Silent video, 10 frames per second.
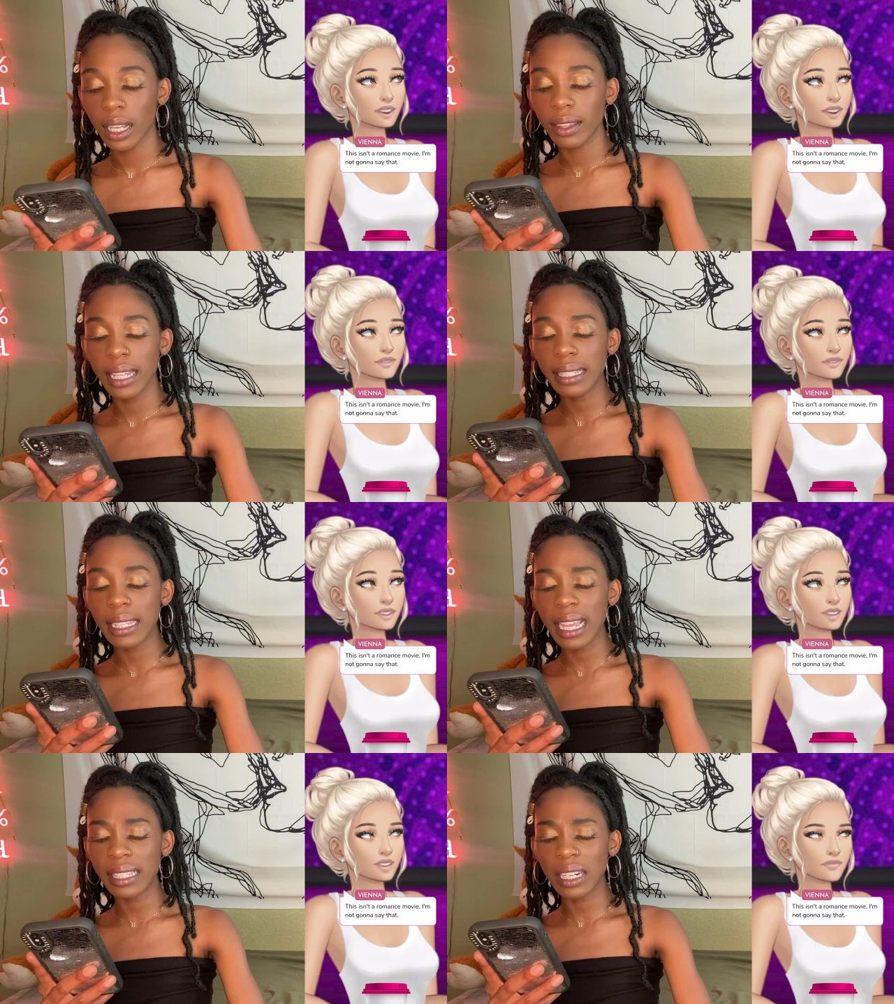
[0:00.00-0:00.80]
Speaker 1: This
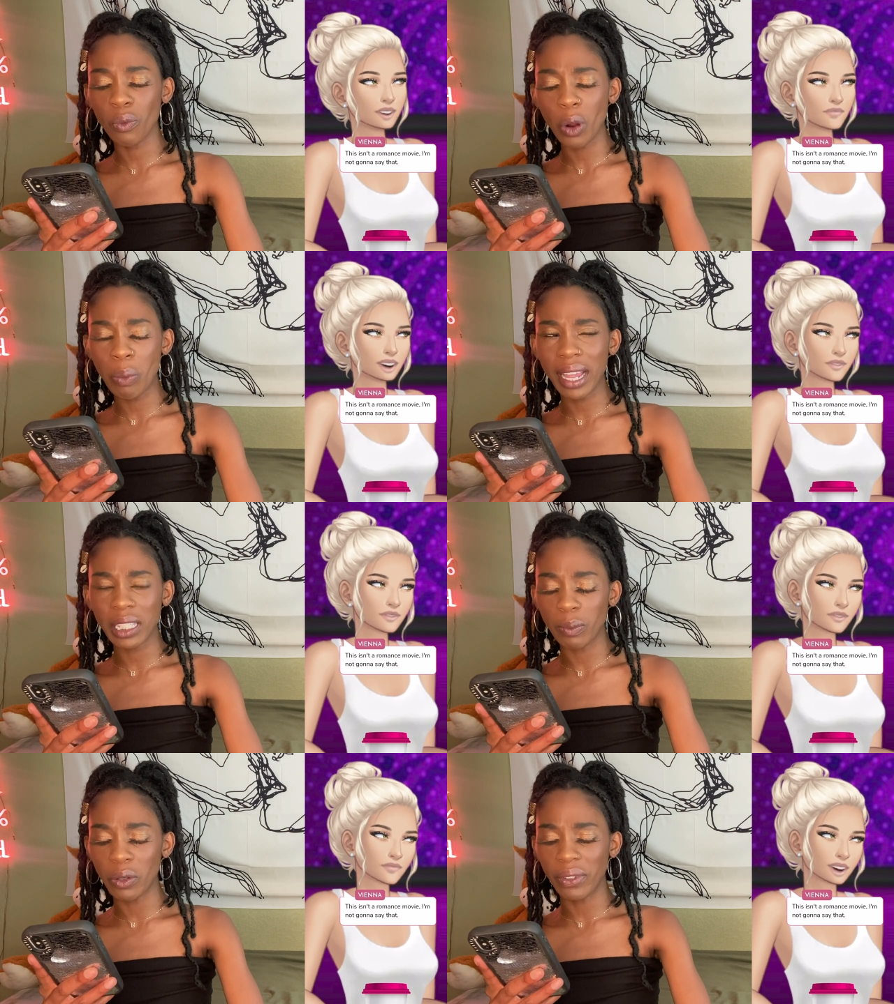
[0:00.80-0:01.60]
isn't a romance
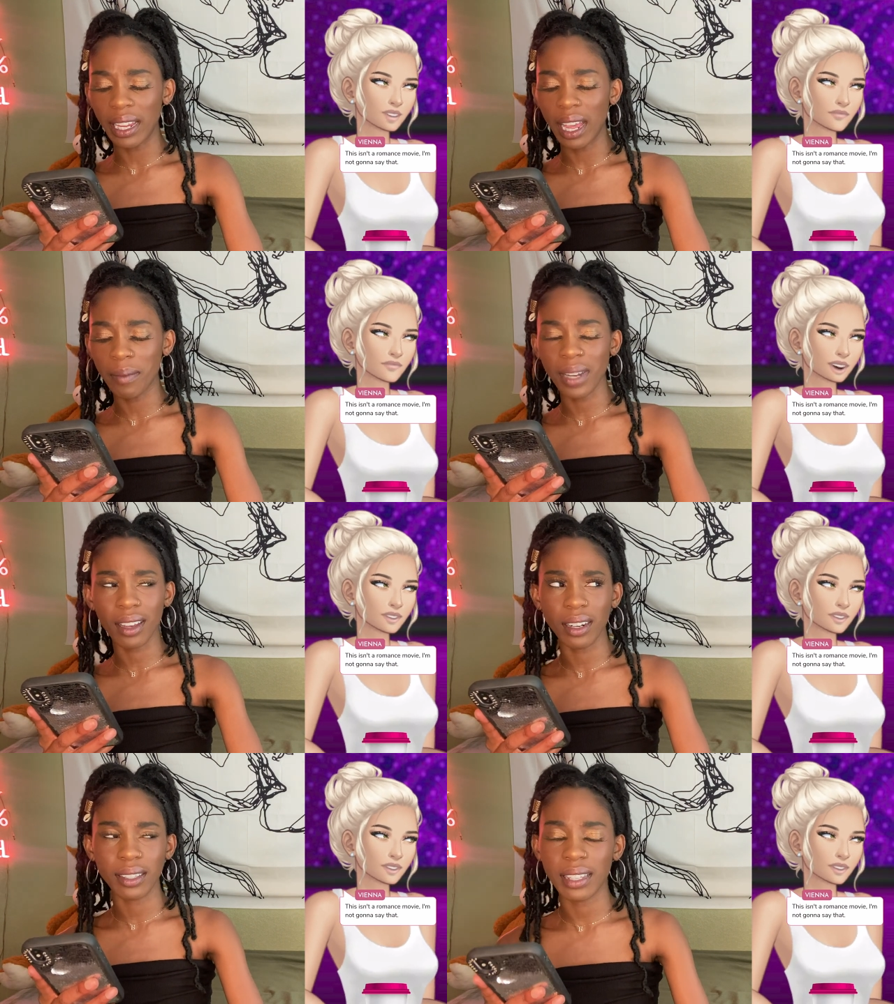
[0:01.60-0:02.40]
movie. I'm not
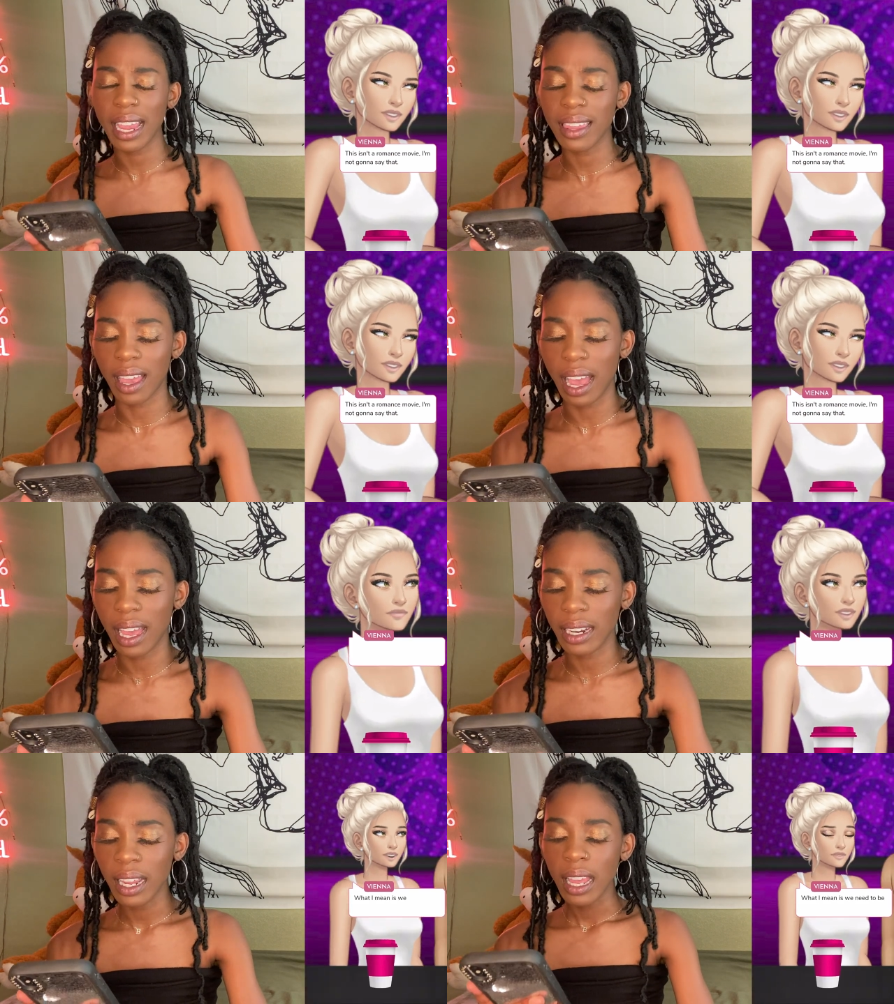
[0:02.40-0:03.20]
gonna say
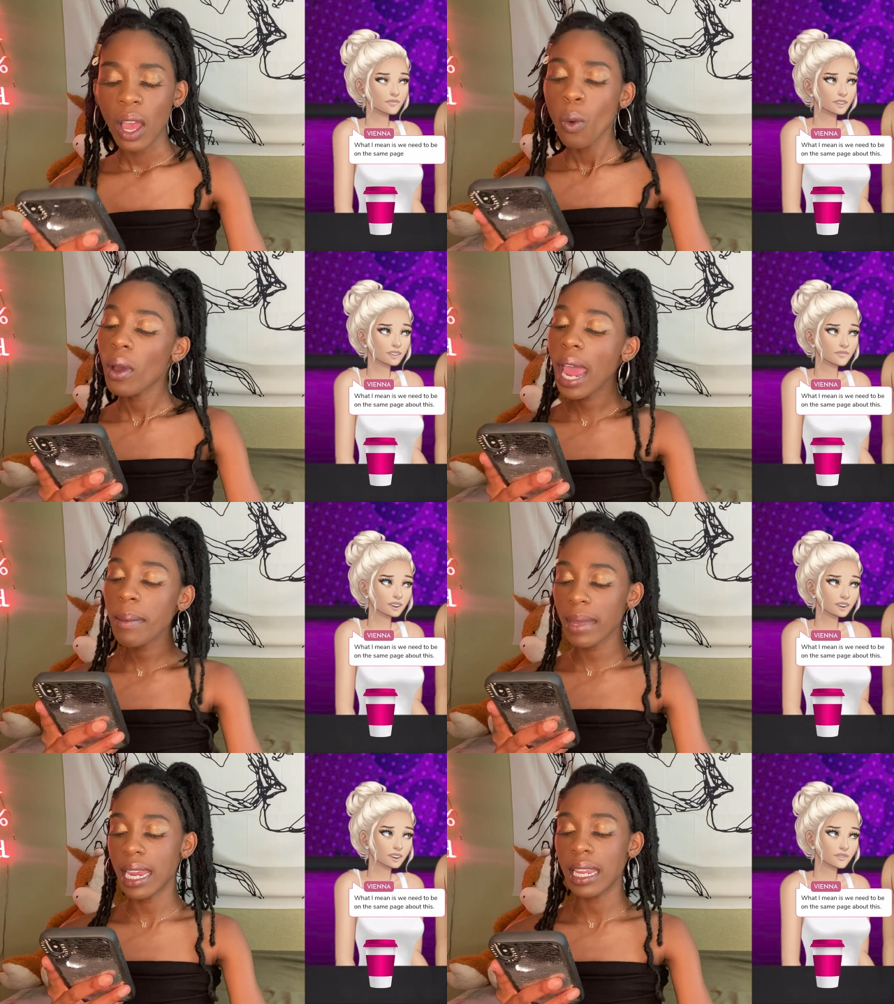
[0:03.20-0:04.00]
that. What I
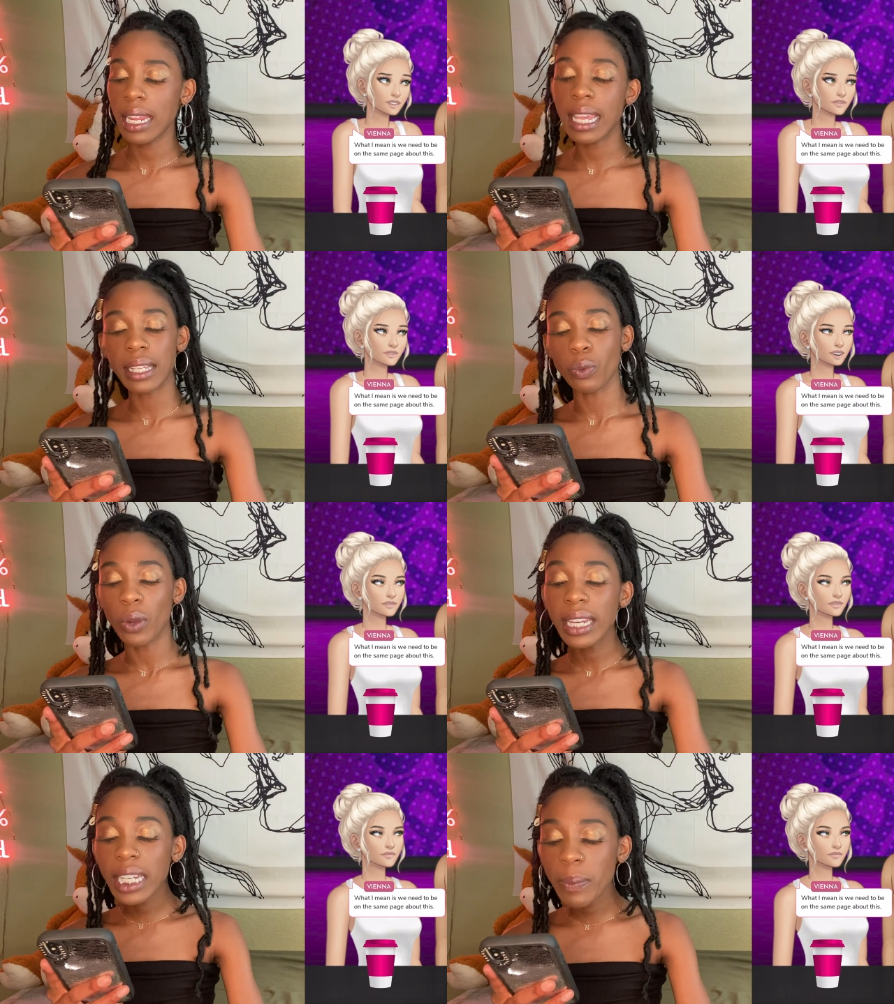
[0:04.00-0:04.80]
mean is
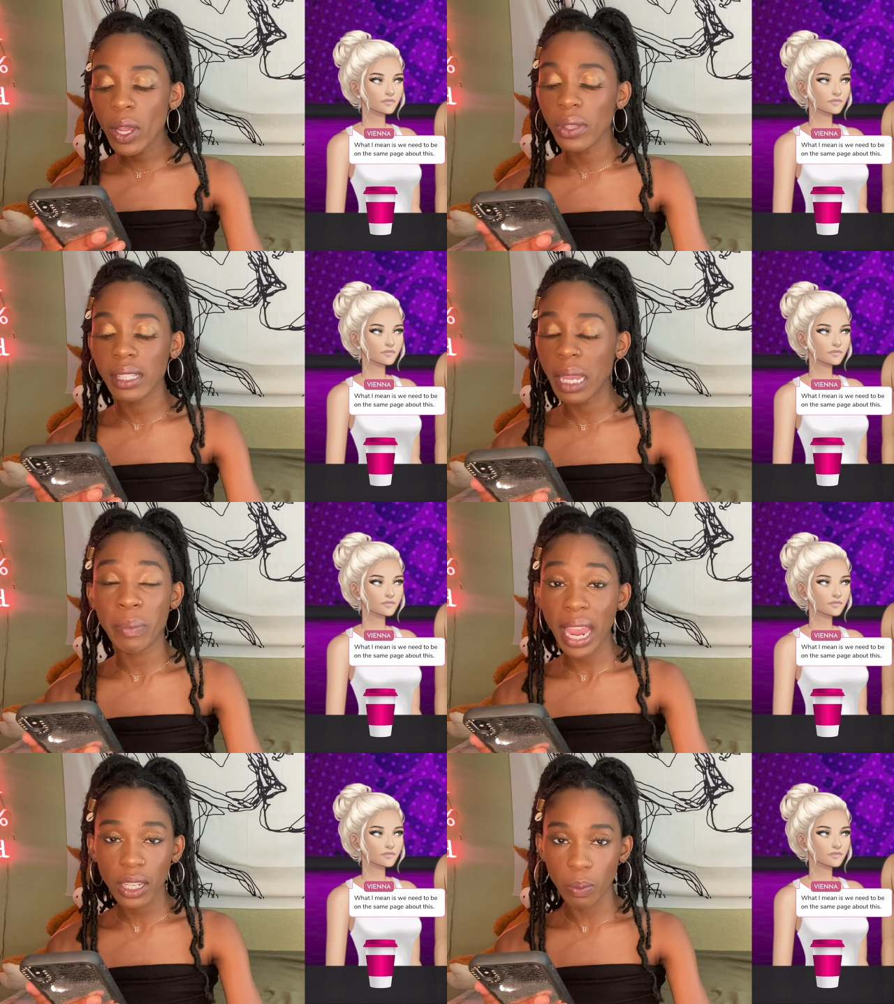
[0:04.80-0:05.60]
we need to be on the same
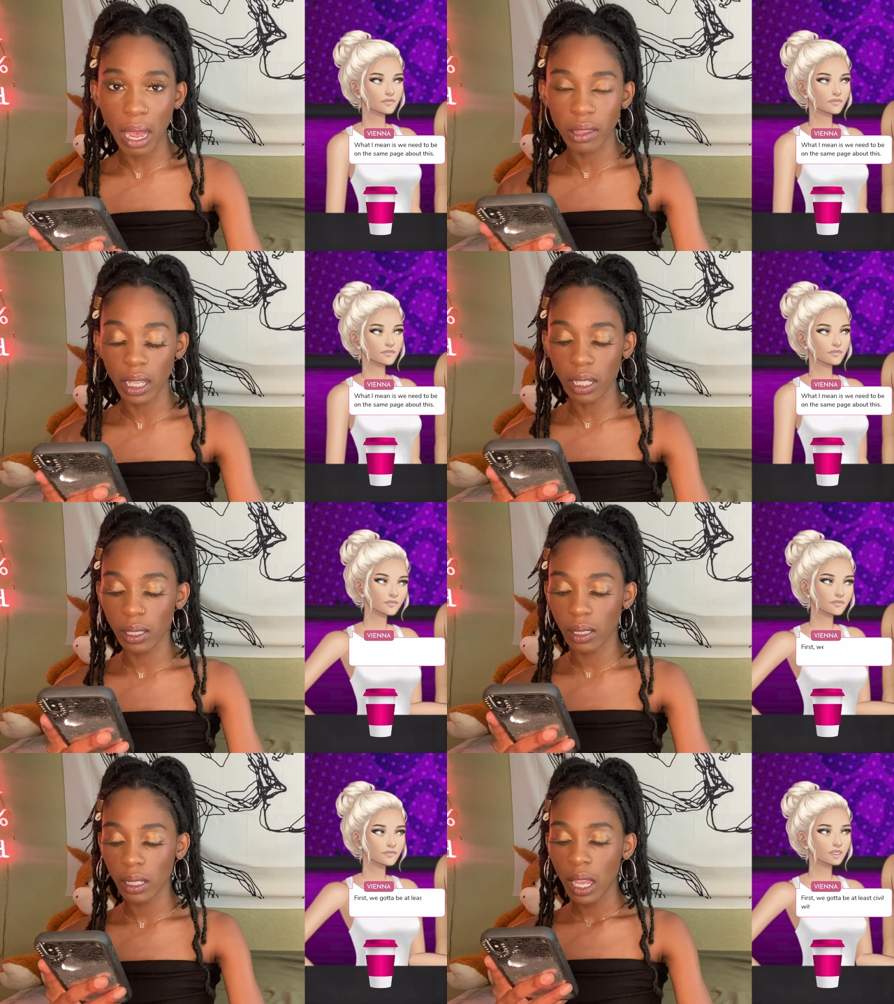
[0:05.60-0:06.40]
page about
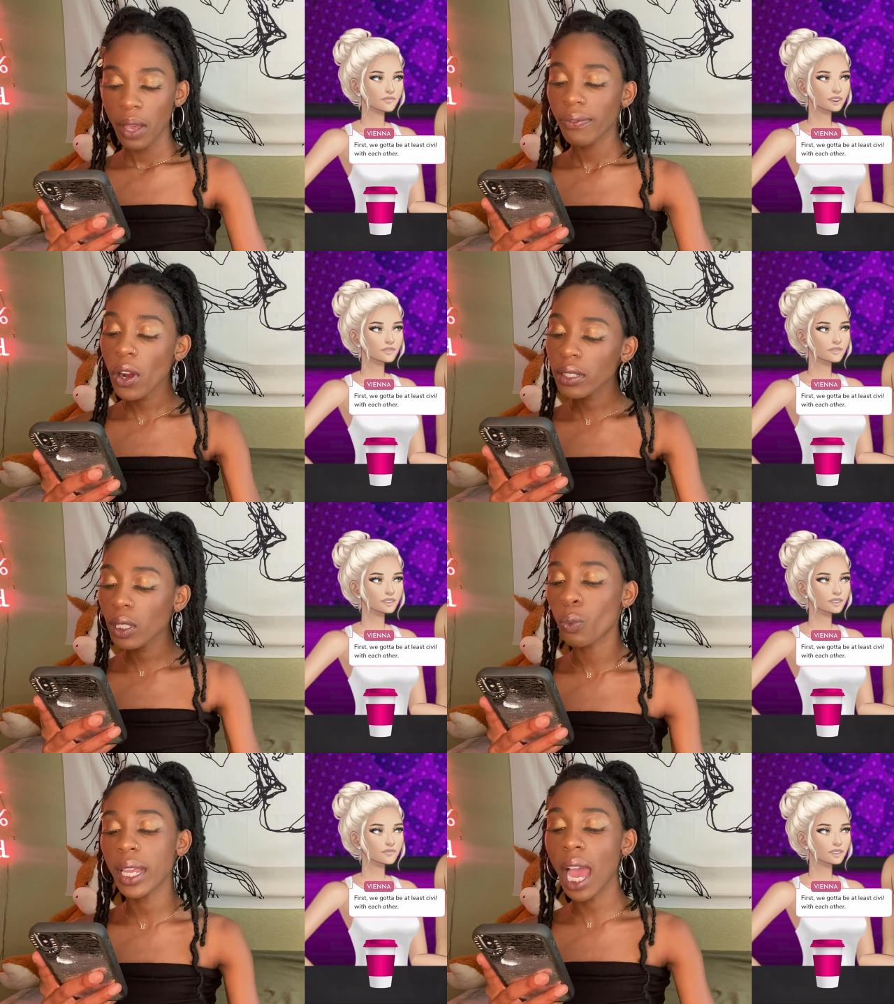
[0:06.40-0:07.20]
this. First,
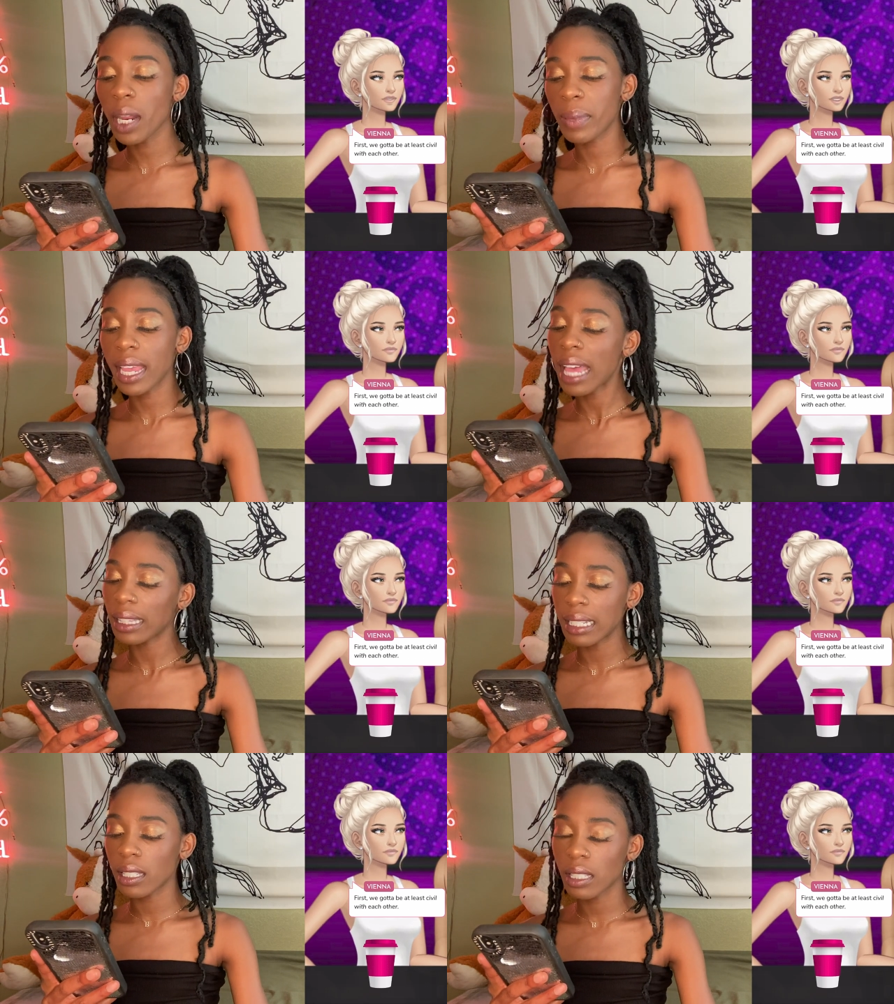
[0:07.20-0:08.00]
we gotta be at
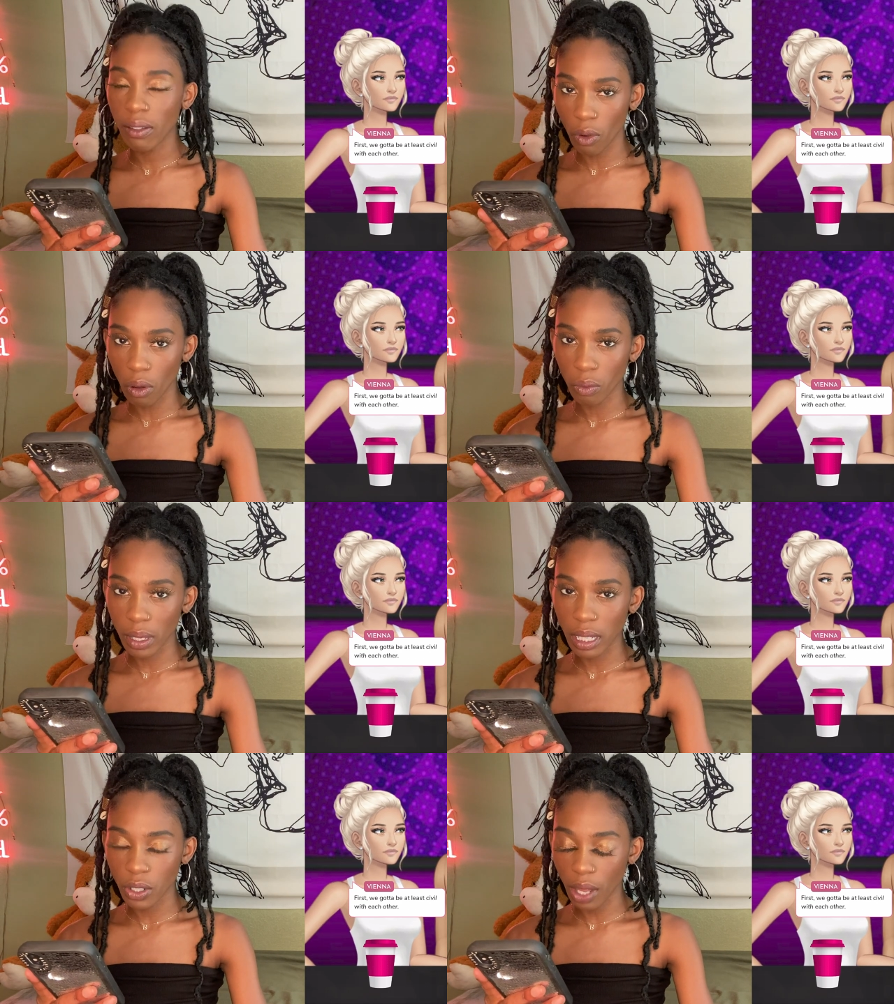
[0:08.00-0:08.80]
least civil with
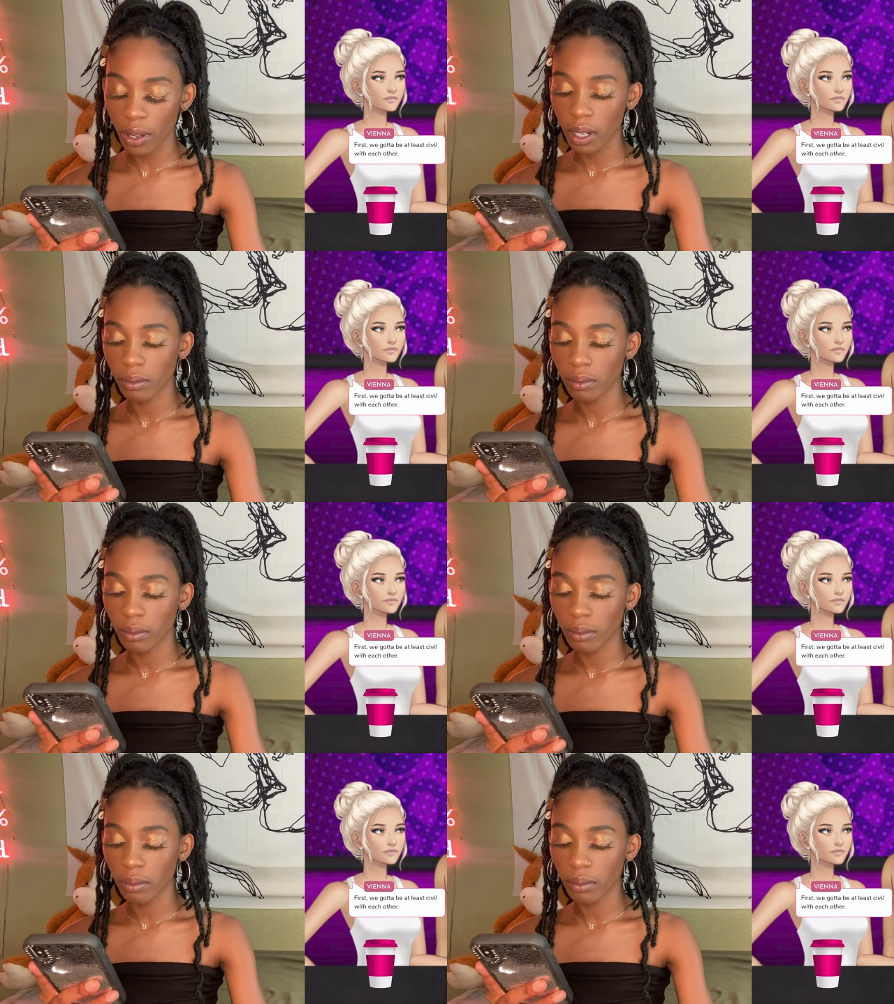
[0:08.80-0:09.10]
each other.